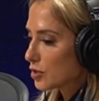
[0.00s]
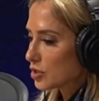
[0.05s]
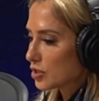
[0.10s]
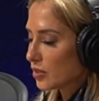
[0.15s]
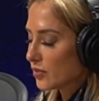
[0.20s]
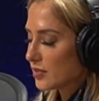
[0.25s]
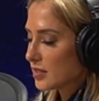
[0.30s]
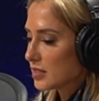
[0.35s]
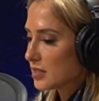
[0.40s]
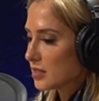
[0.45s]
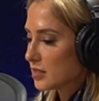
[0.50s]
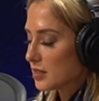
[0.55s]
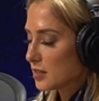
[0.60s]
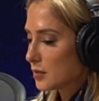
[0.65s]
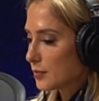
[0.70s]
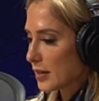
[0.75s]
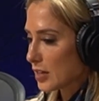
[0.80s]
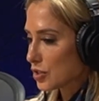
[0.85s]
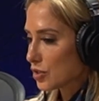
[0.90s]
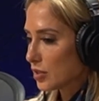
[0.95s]
service
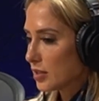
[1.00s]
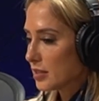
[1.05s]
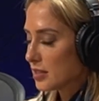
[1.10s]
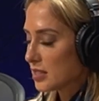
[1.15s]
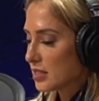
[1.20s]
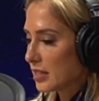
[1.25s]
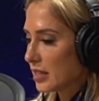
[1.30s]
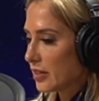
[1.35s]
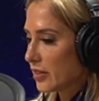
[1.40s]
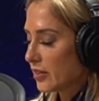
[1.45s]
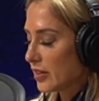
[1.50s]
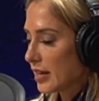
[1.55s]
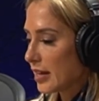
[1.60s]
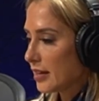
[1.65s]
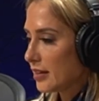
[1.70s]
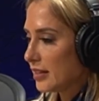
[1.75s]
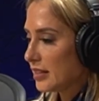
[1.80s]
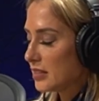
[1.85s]
specialists that then,